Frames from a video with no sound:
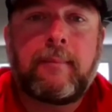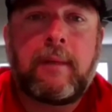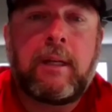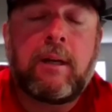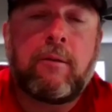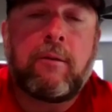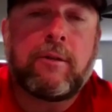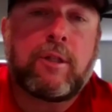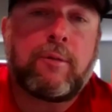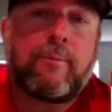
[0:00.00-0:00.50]

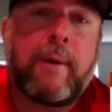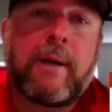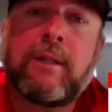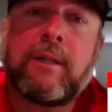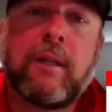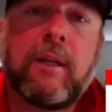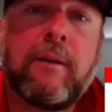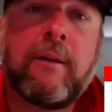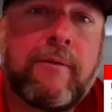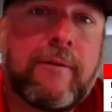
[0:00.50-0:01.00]
you know,
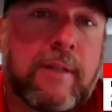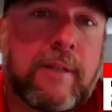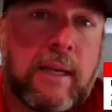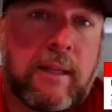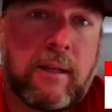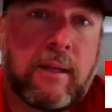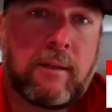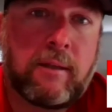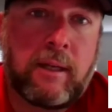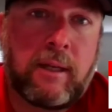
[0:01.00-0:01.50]
especially if
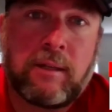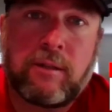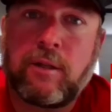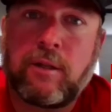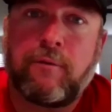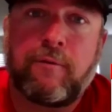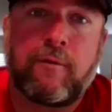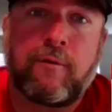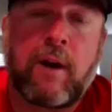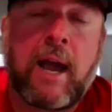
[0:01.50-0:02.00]
say that it's
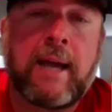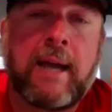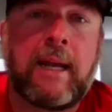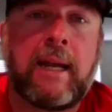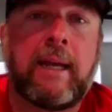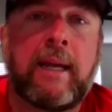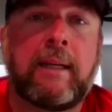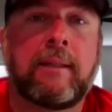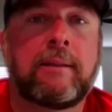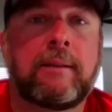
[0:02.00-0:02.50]
a
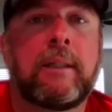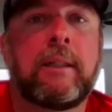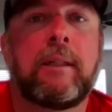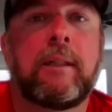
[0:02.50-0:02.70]
Friday,